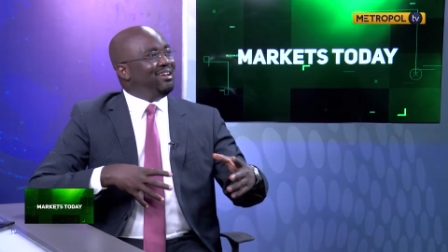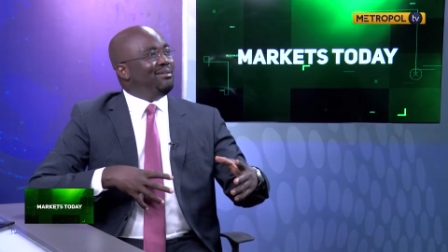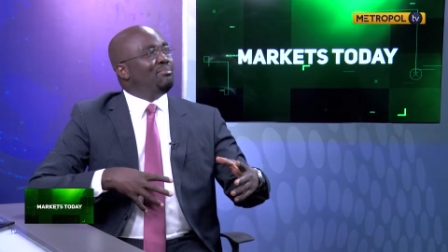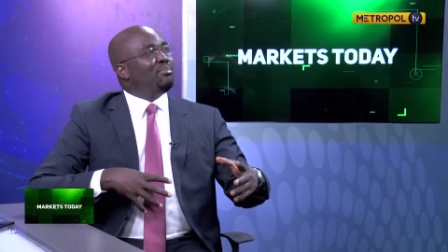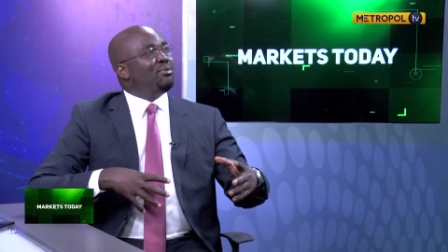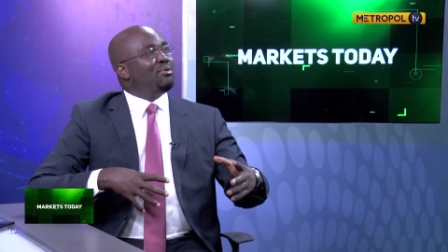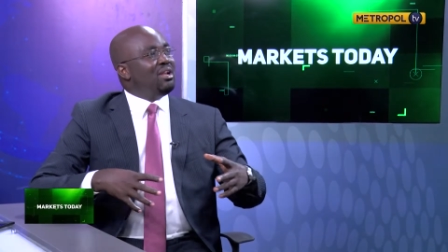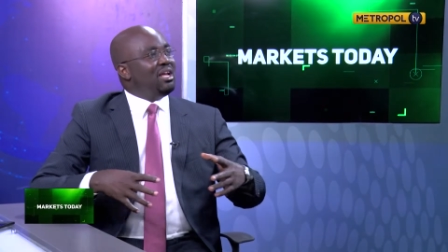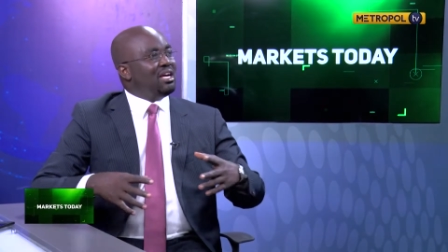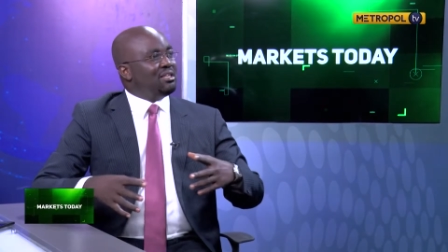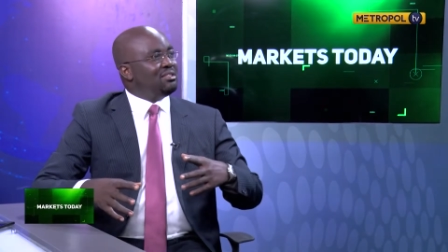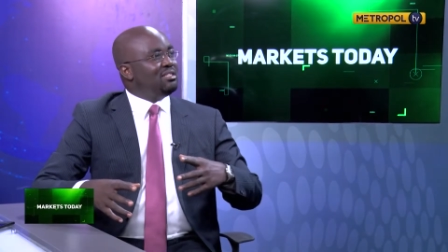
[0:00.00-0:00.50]

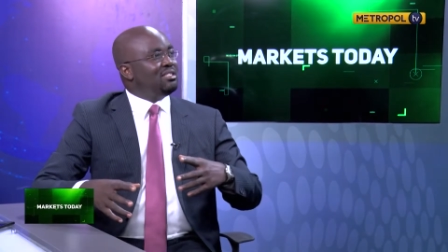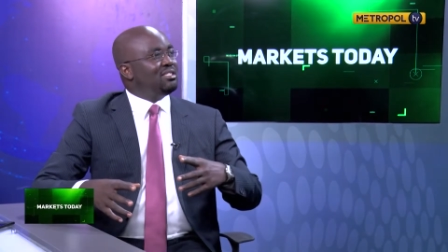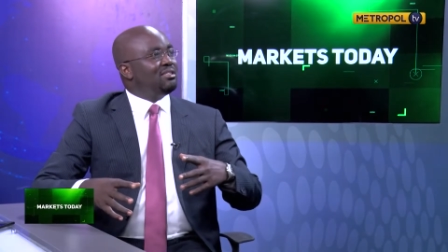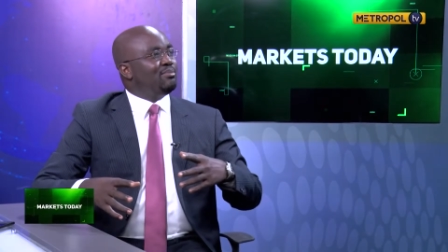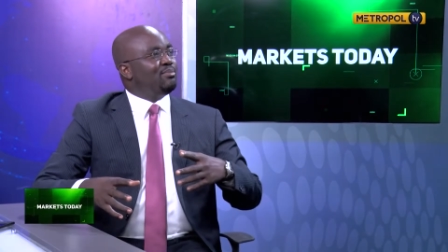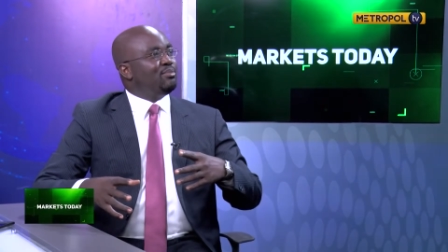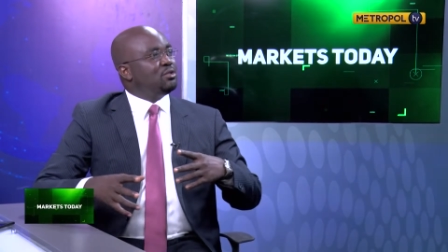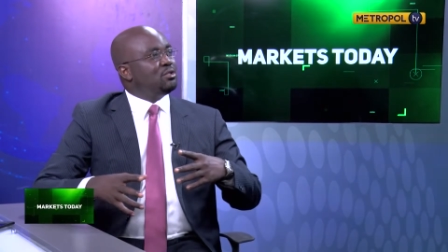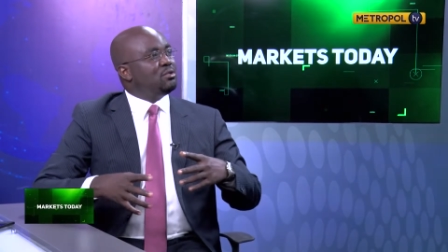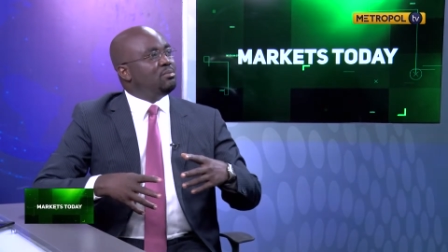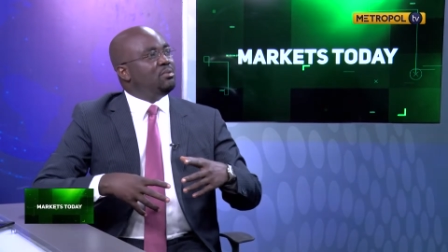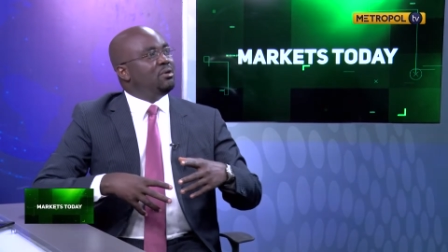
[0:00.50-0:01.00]
production
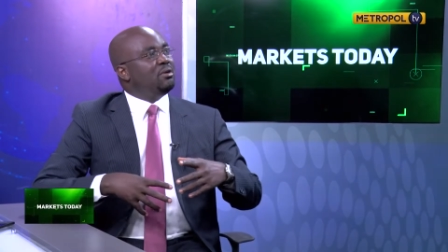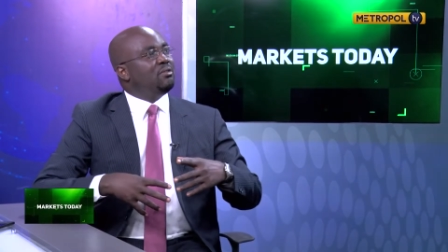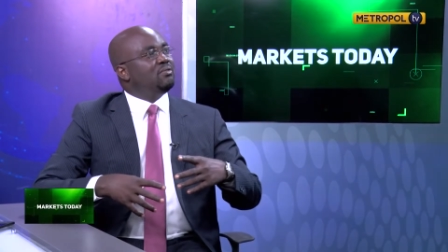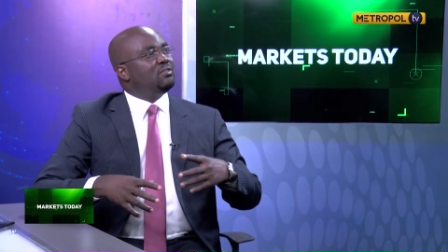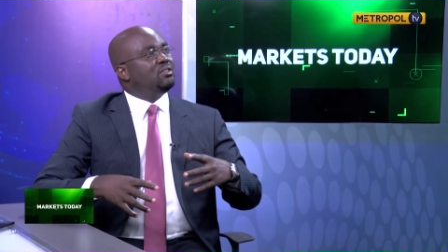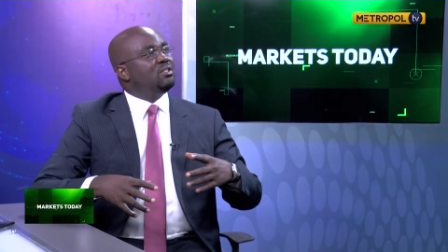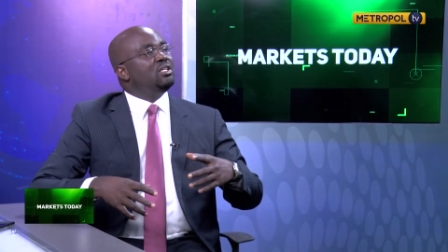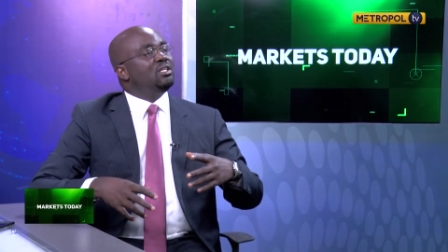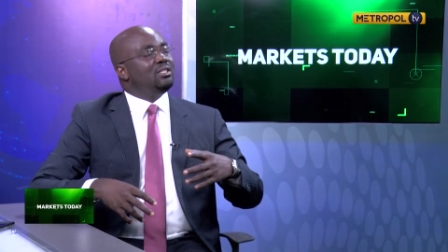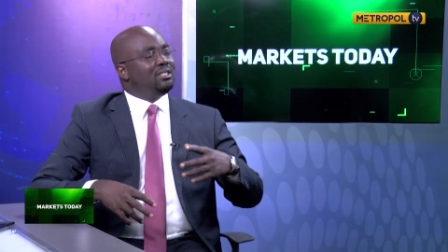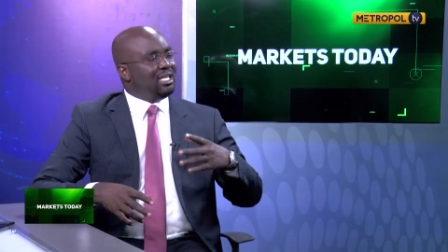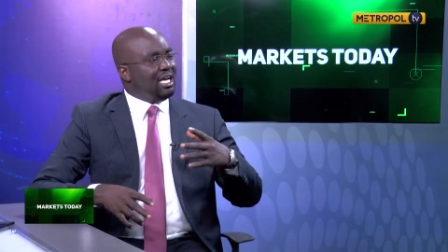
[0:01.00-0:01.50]
supposed to be off
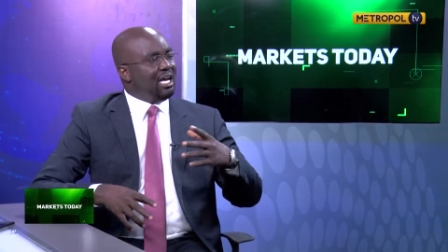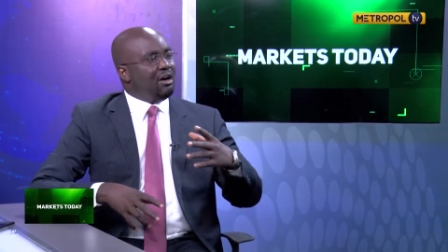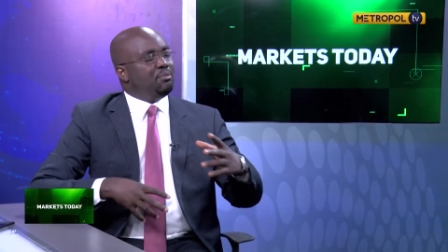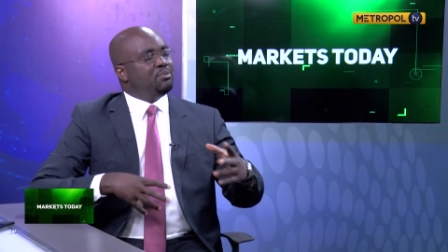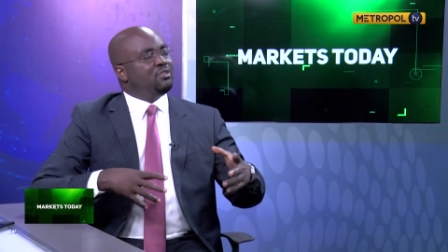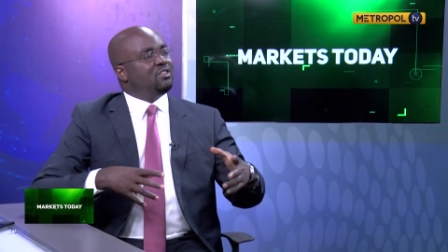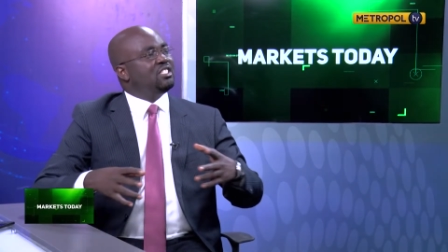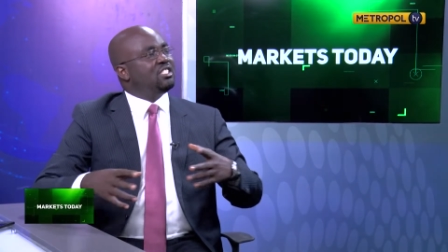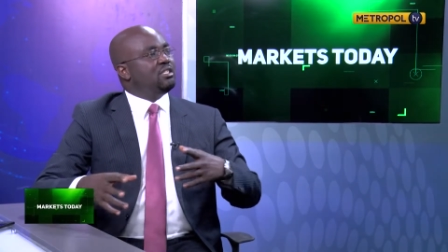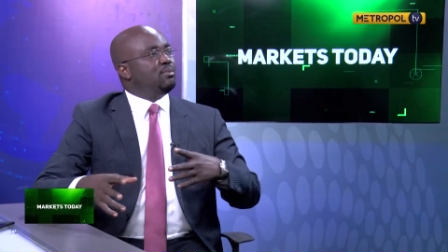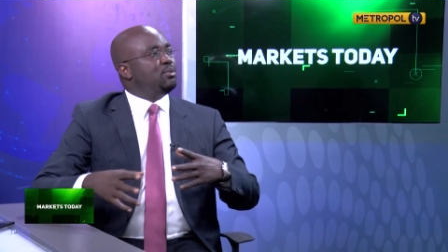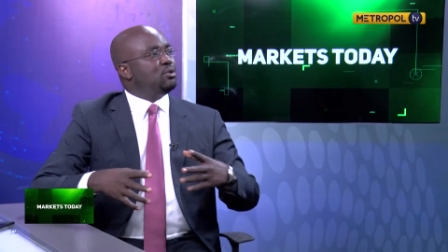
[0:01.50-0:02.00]
the
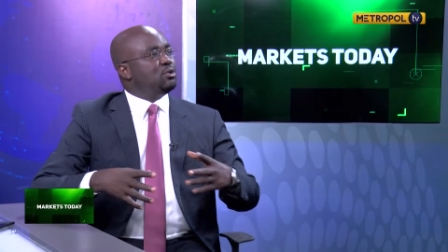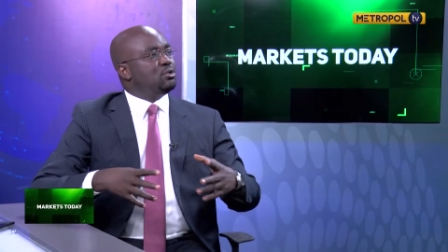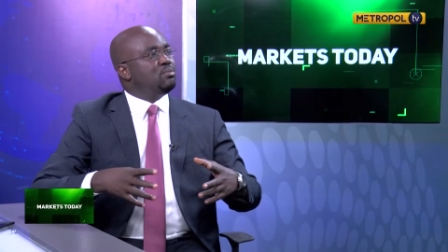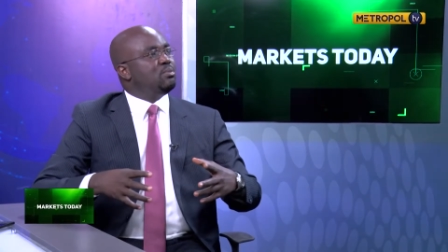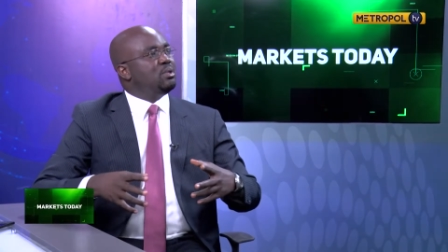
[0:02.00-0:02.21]
uptake is supposed to